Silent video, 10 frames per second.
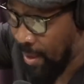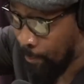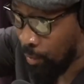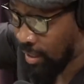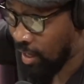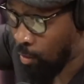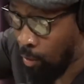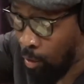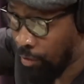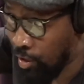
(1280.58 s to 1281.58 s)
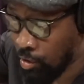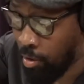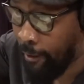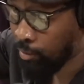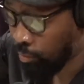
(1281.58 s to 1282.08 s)
People are getting all these
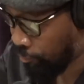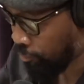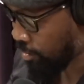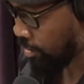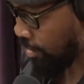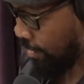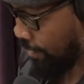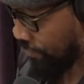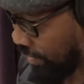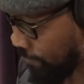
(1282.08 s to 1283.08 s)
songs for free. Now the